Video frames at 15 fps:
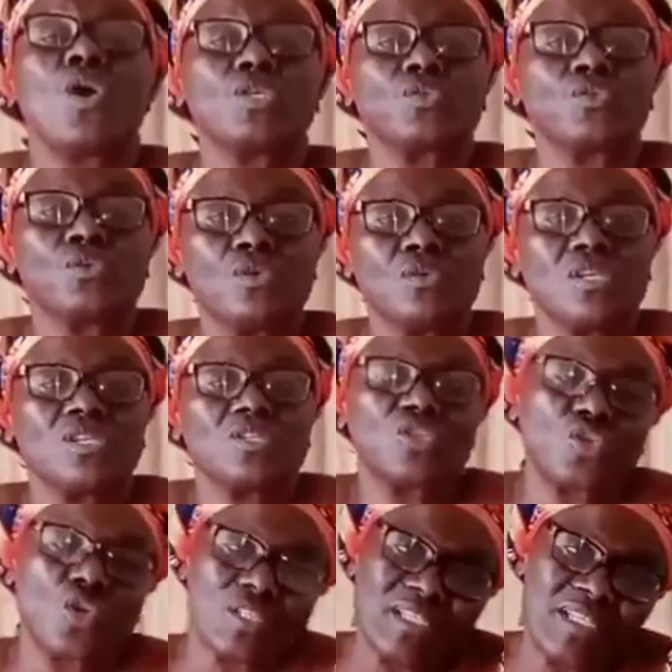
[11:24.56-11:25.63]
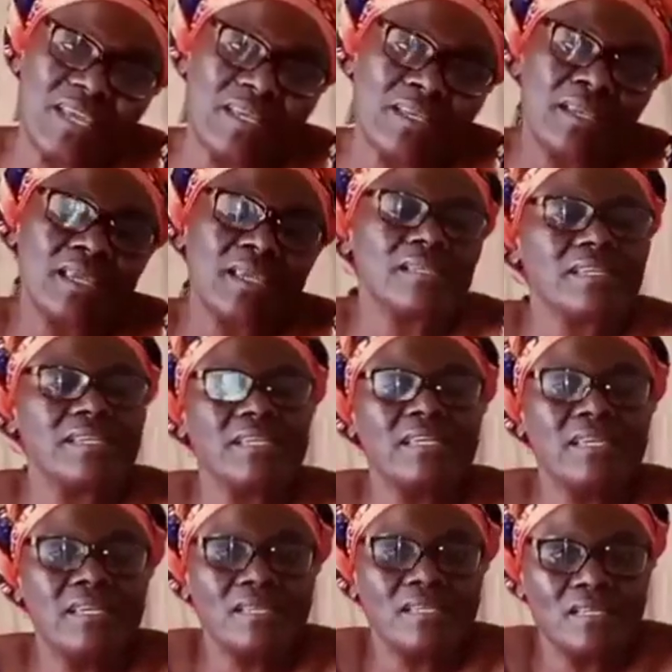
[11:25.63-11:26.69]
also sustain the
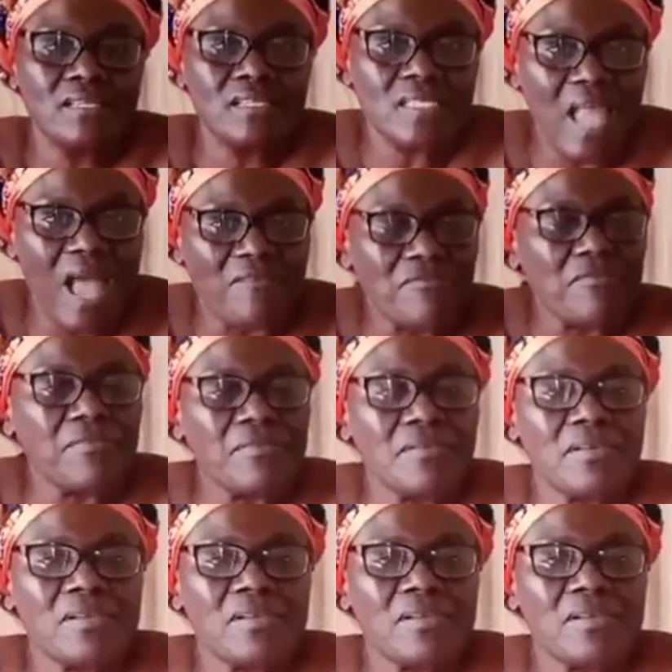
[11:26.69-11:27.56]
staff.